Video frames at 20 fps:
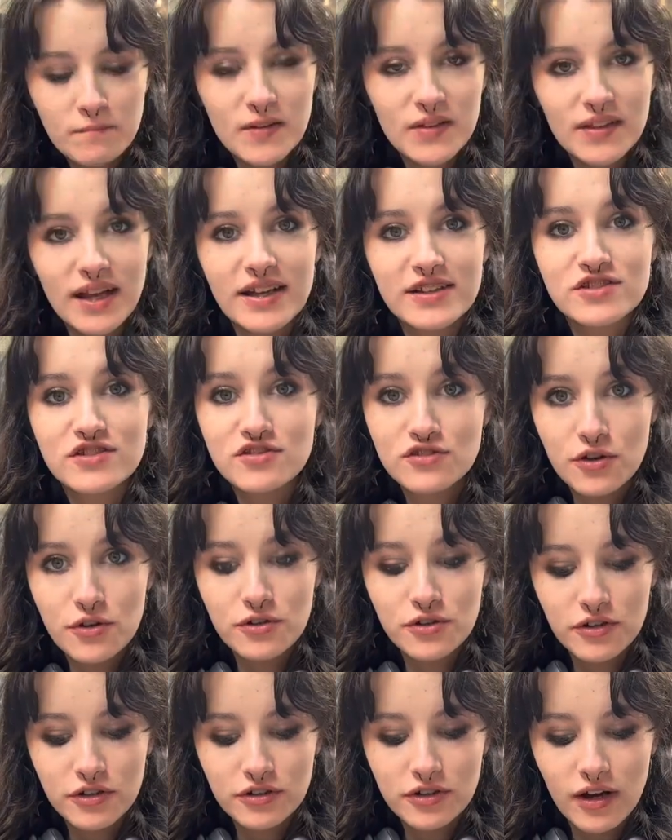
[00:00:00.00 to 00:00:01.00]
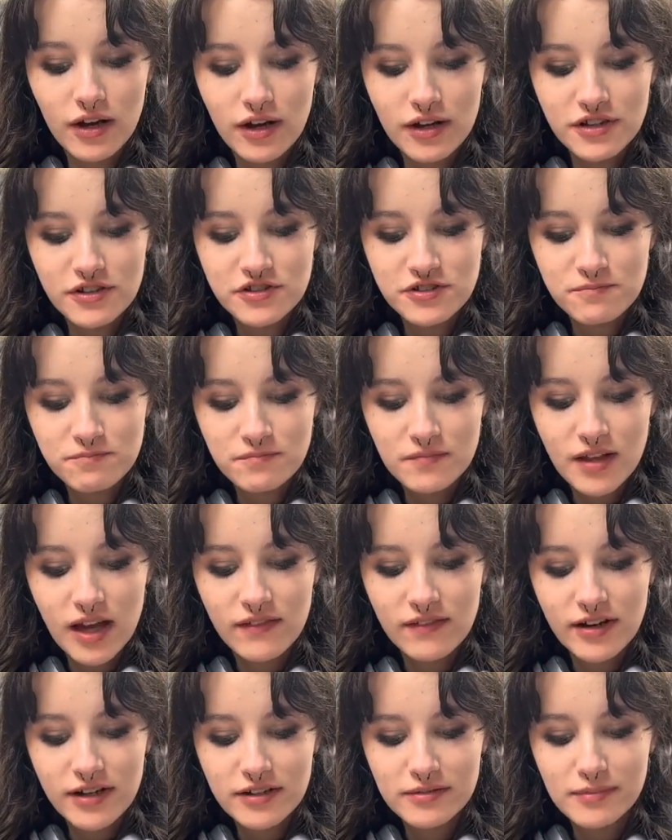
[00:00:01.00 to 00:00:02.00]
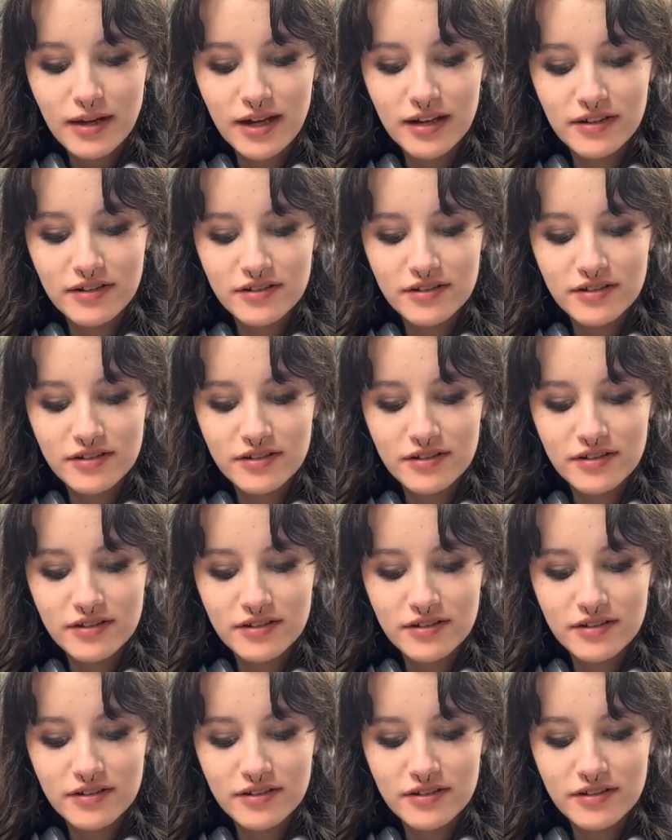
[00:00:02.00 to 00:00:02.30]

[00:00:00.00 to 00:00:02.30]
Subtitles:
That is so good, guys. I recommend.